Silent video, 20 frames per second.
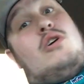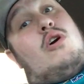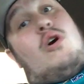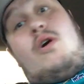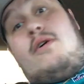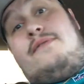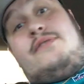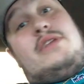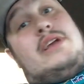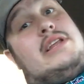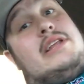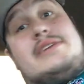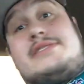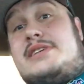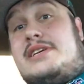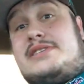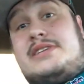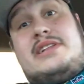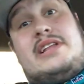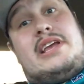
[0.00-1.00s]
hopefully
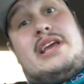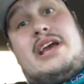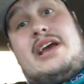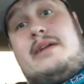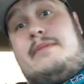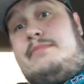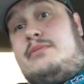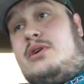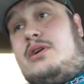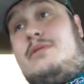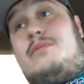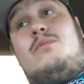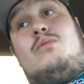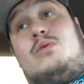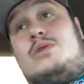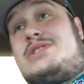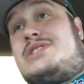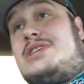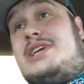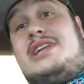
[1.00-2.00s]
this isn't the end, but
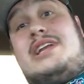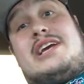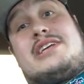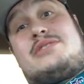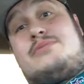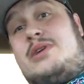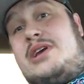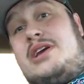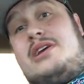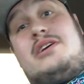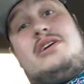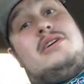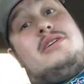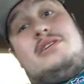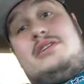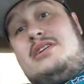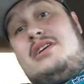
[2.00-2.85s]
we'll see next week.